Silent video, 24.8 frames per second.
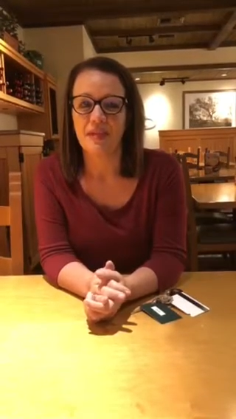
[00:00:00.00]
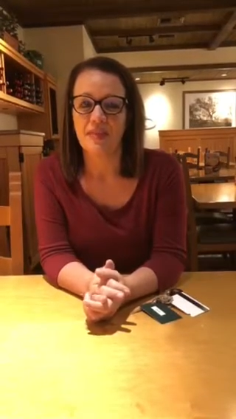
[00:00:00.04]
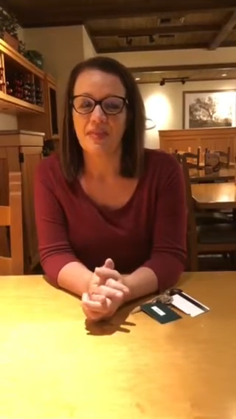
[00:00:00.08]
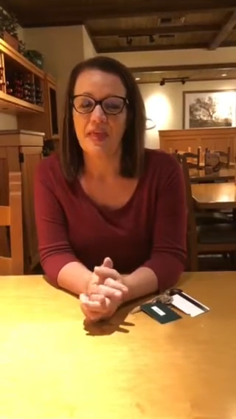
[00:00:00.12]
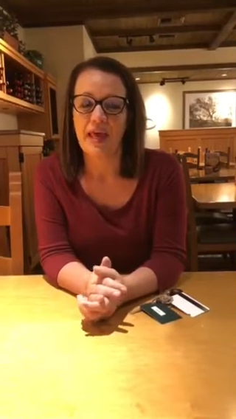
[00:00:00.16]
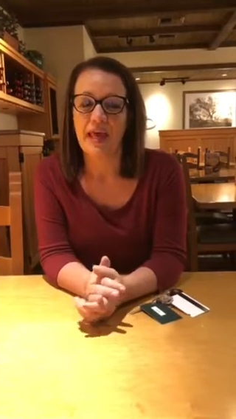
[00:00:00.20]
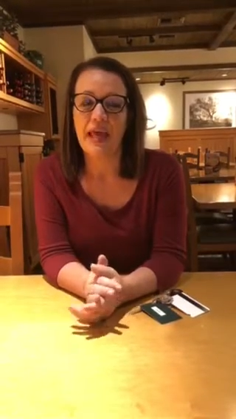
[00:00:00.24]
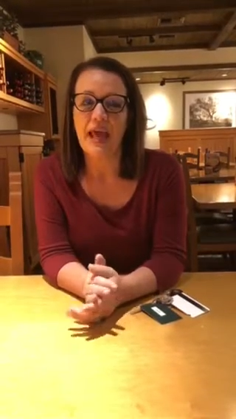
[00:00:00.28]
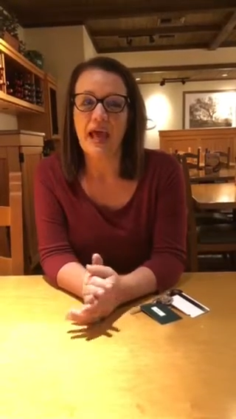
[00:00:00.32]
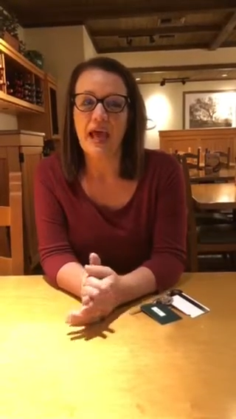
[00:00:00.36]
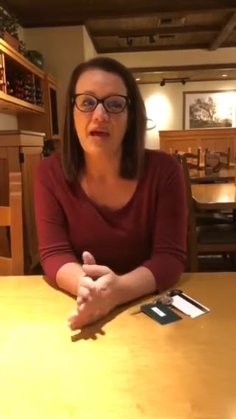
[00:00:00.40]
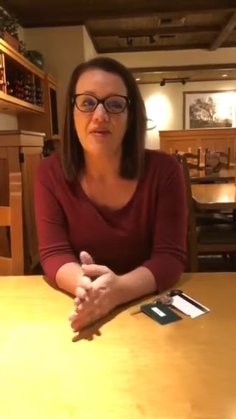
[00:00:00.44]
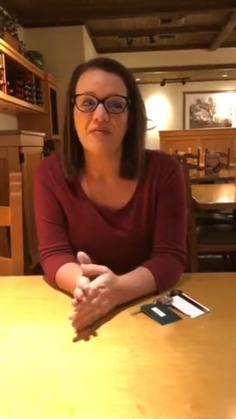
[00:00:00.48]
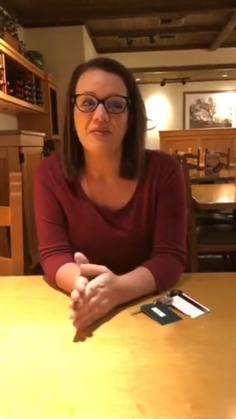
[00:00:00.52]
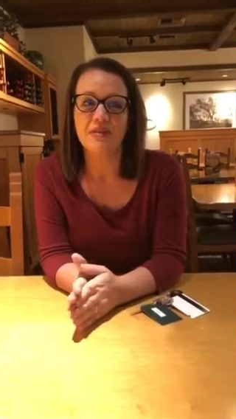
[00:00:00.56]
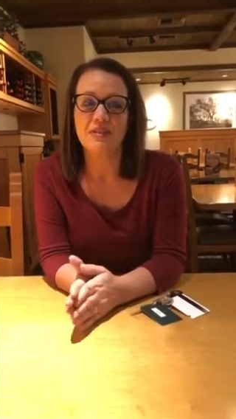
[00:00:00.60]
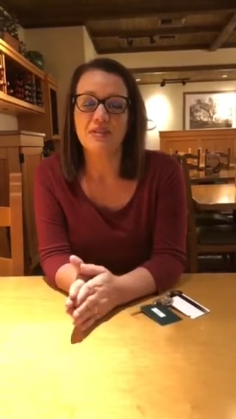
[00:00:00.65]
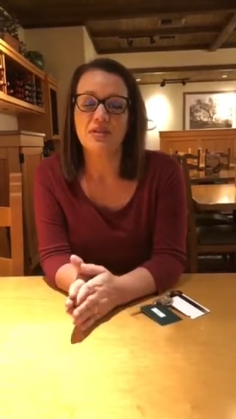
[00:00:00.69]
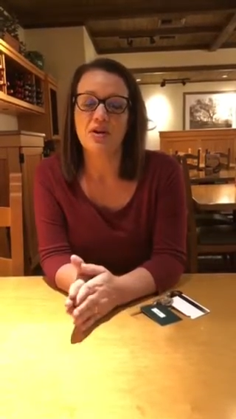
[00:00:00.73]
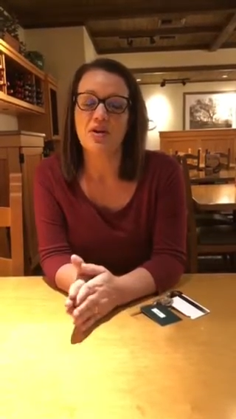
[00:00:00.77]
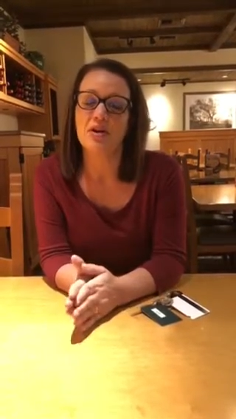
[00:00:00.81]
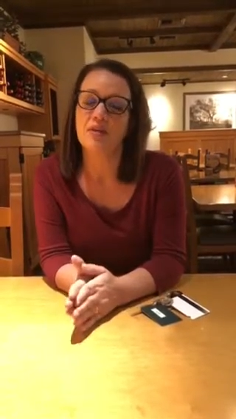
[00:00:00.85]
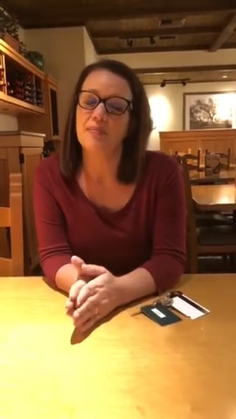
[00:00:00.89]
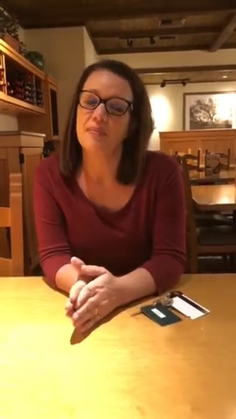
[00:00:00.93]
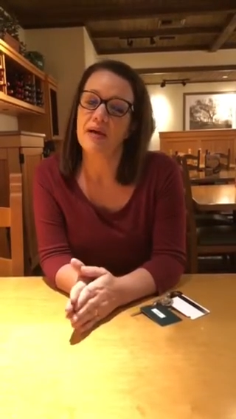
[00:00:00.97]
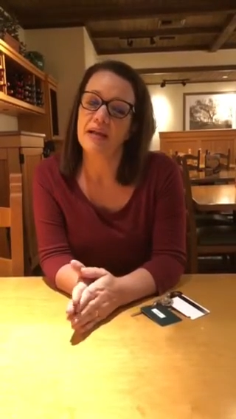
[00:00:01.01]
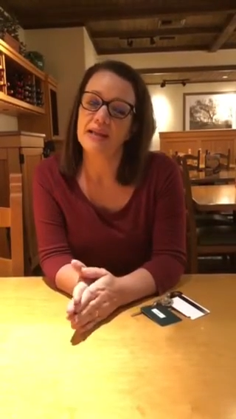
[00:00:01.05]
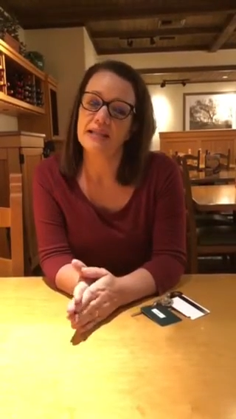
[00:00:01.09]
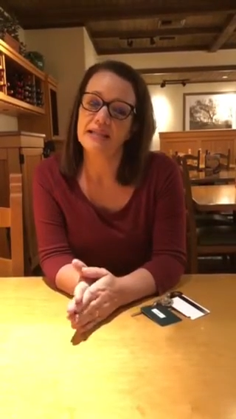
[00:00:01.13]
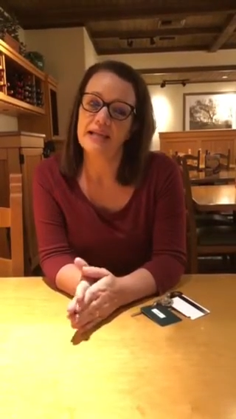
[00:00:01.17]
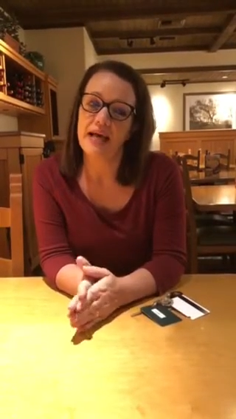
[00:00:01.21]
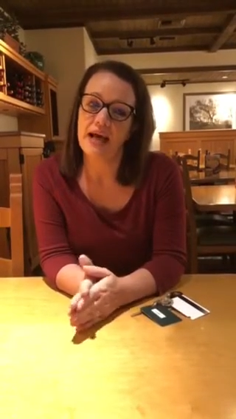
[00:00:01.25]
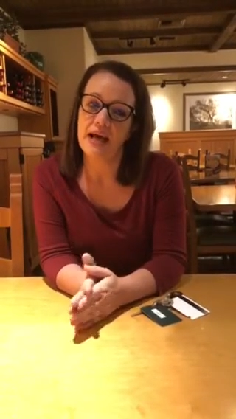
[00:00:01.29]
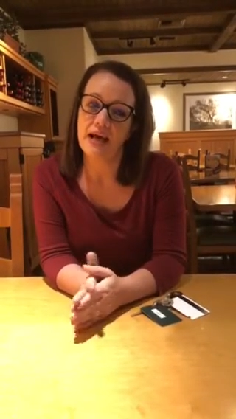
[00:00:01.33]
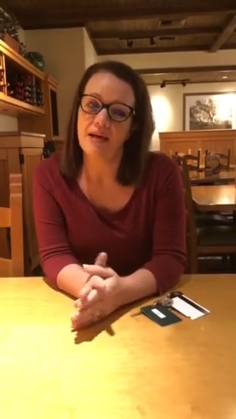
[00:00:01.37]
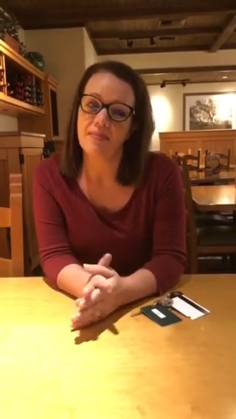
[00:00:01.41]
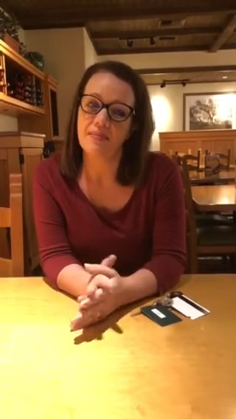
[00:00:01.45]
They have a certain amount of
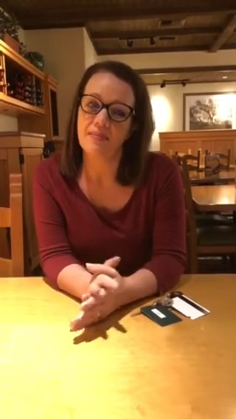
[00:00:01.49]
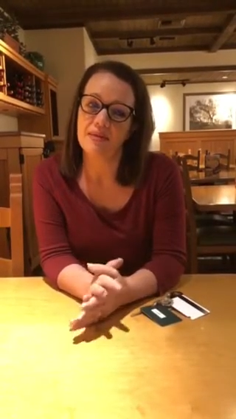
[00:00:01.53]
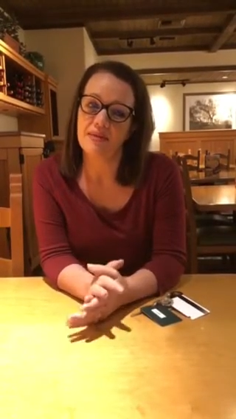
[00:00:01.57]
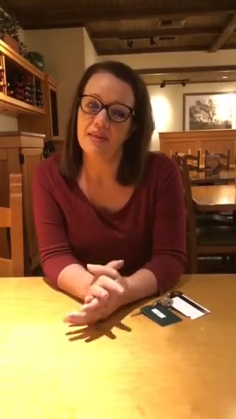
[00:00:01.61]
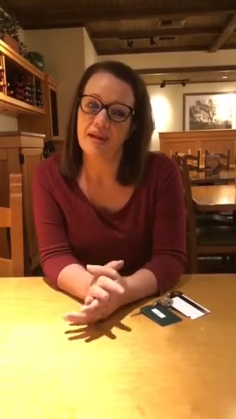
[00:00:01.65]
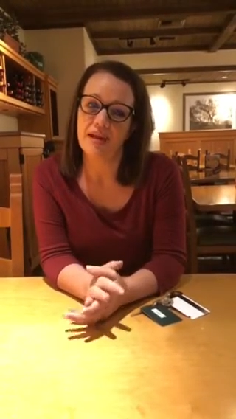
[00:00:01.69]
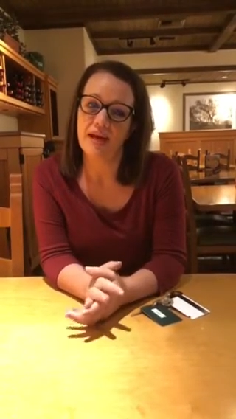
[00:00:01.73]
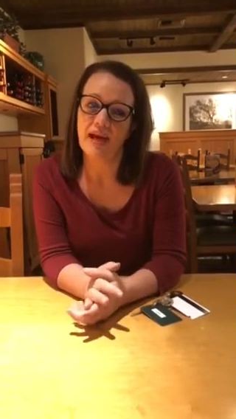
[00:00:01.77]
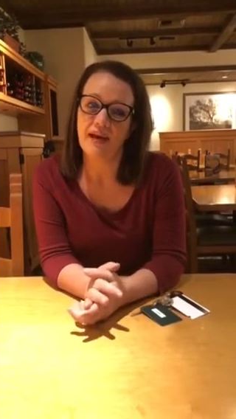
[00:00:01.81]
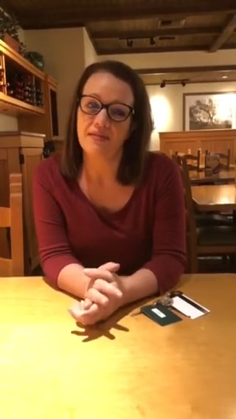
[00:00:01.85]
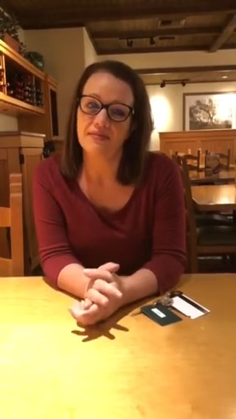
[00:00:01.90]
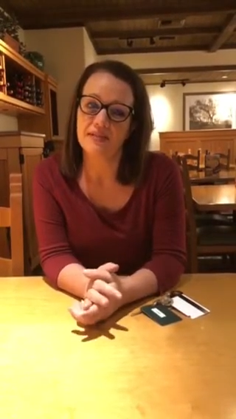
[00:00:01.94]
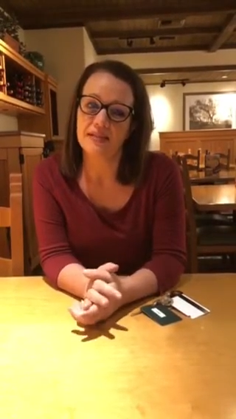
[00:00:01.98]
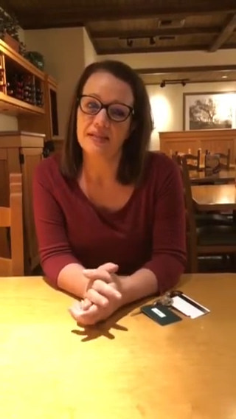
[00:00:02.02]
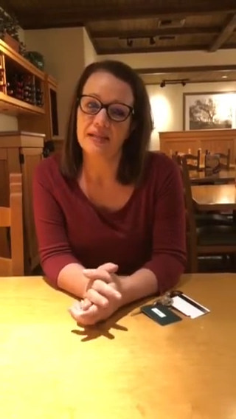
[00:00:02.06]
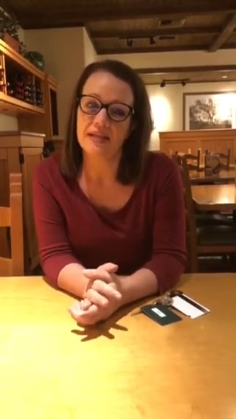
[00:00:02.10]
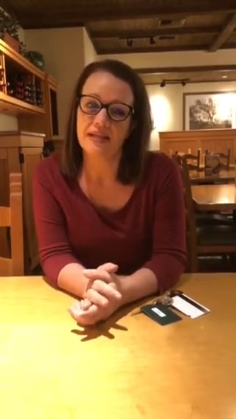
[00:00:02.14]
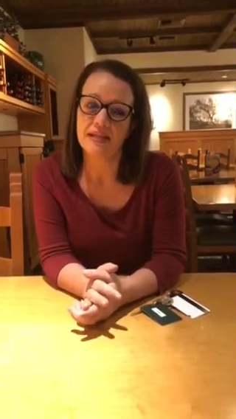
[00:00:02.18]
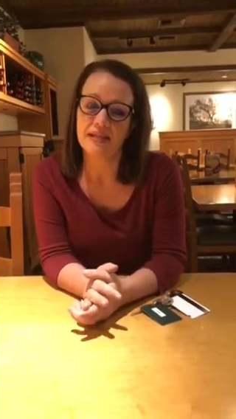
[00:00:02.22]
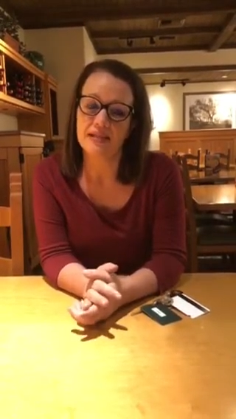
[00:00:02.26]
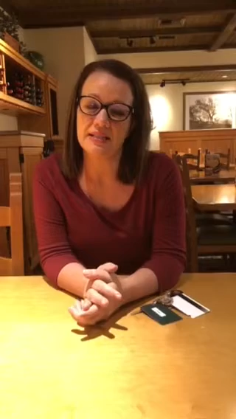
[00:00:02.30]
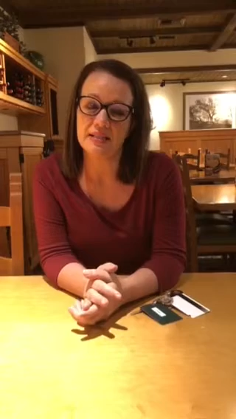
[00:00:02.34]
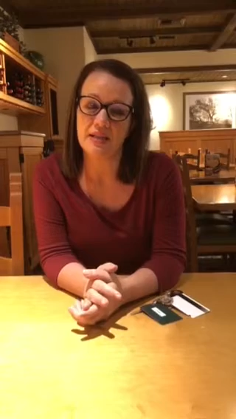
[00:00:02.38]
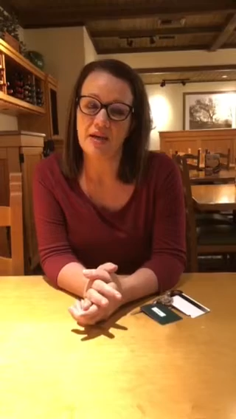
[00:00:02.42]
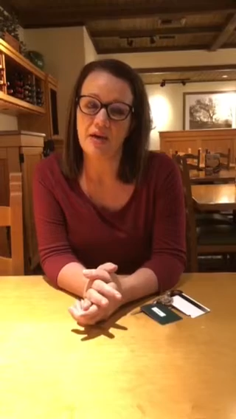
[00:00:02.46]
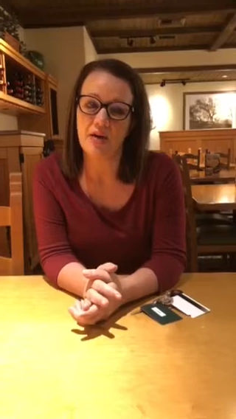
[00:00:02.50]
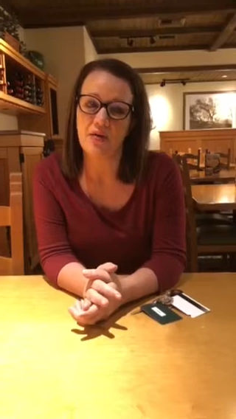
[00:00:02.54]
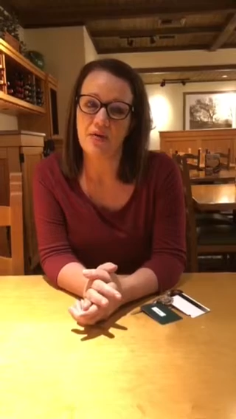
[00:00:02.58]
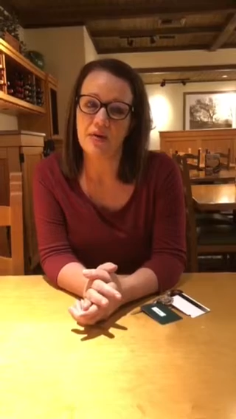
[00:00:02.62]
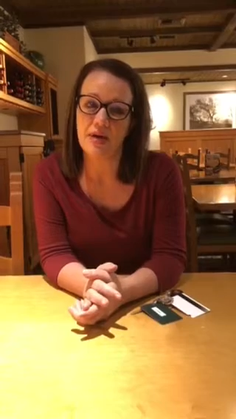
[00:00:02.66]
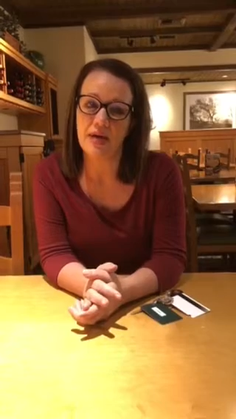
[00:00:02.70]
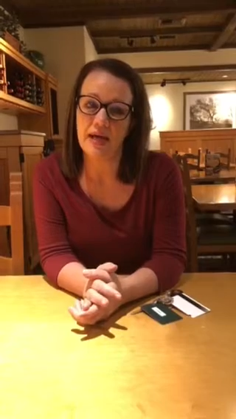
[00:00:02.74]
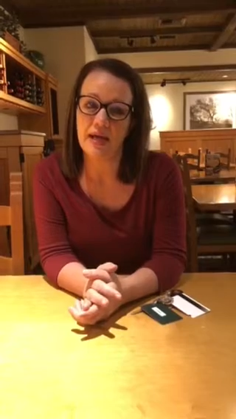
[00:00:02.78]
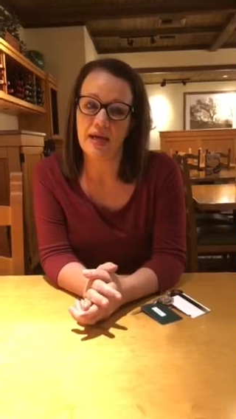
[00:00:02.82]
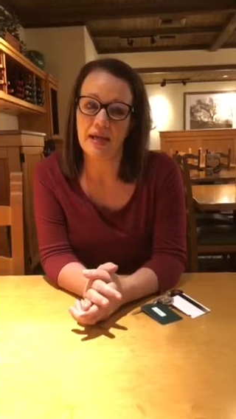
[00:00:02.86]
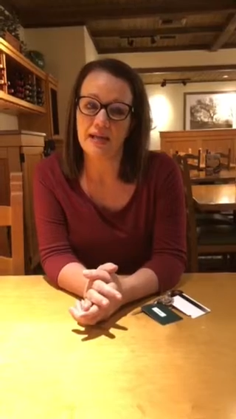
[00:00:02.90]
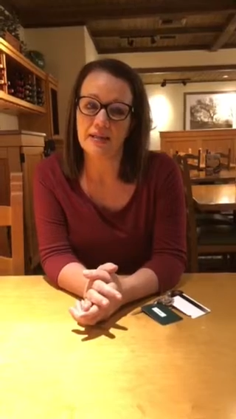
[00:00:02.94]
time that they have to let us know
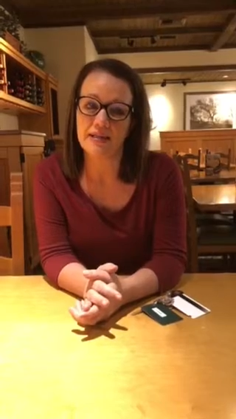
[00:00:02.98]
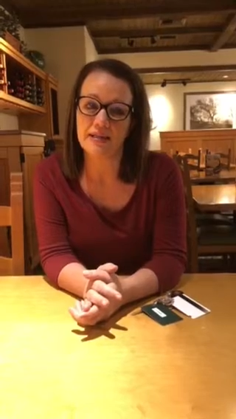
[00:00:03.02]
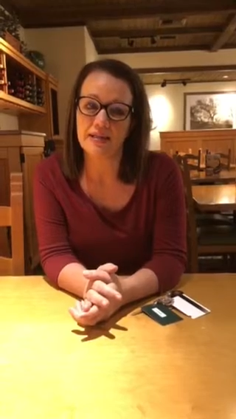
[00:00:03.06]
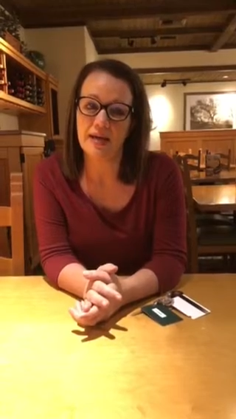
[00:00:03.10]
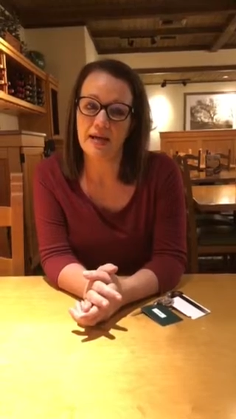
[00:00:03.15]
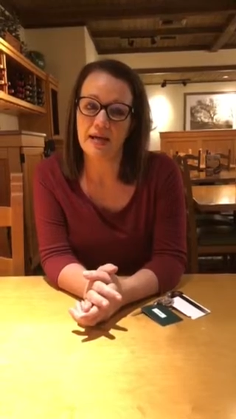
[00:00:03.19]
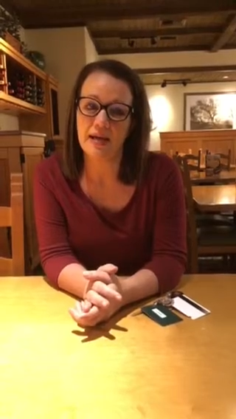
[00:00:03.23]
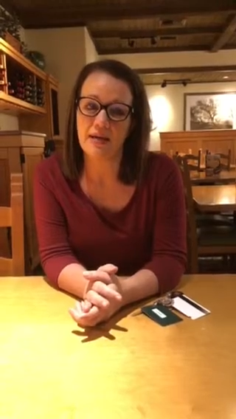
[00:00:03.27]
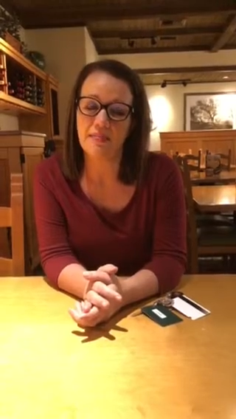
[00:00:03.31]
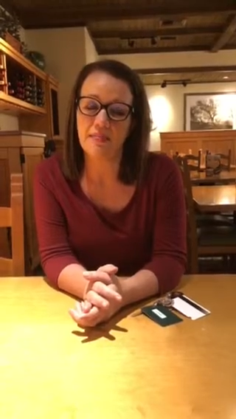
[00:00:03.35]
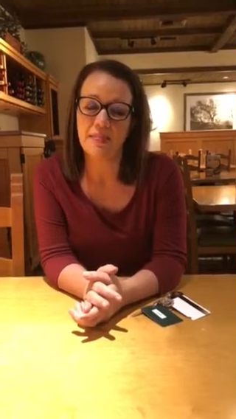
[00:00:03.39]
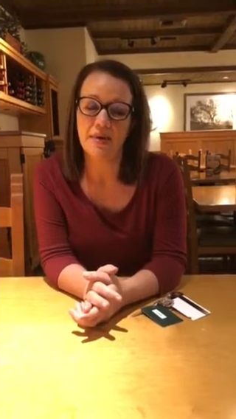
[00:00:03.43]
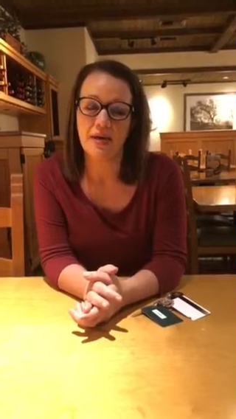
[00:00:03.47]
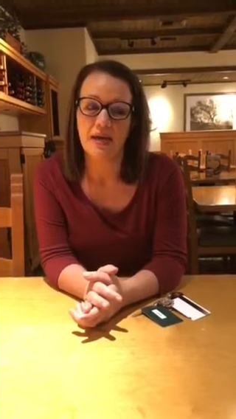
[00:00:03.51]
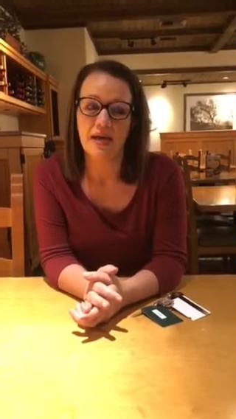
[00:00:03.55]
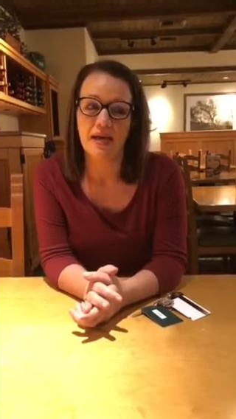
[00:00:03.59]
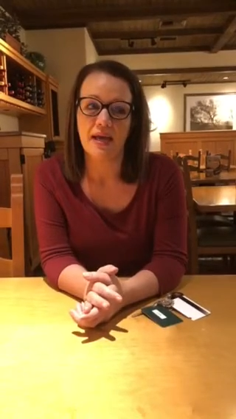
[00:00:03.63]
ahead of time,